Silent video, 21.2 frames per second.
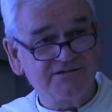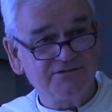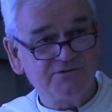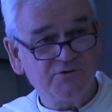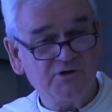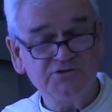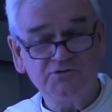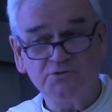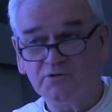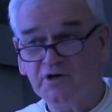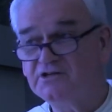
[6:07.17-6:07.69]

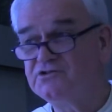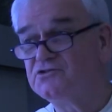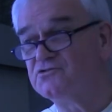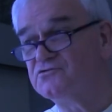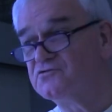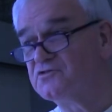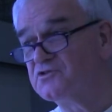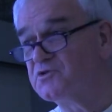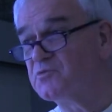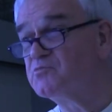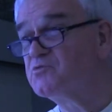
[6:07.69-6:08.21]
What do I do
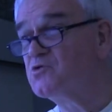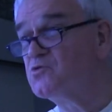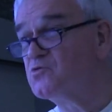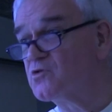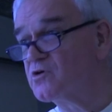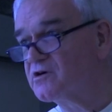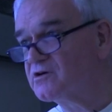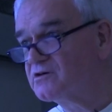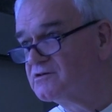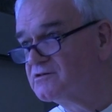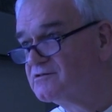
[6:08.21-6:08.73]
for the
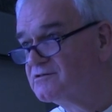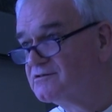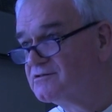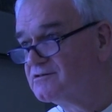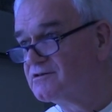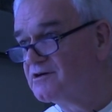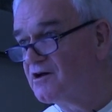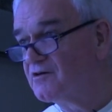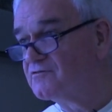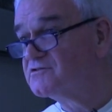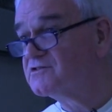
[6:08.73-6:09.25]
poor
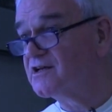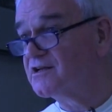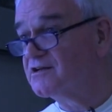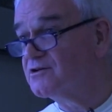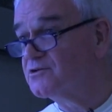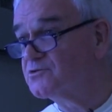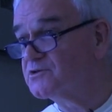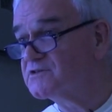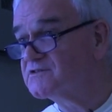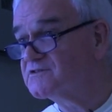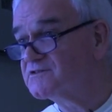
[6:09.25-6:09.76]
of St.
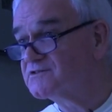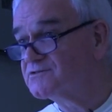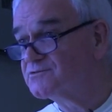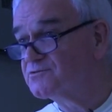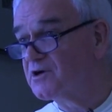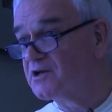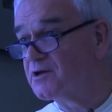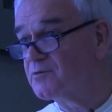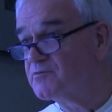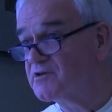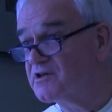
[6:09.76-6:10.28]
Louis
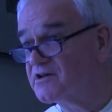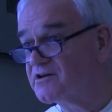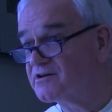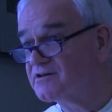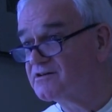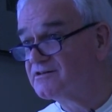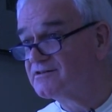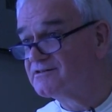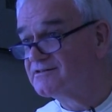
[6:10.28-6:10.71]
while I'm here?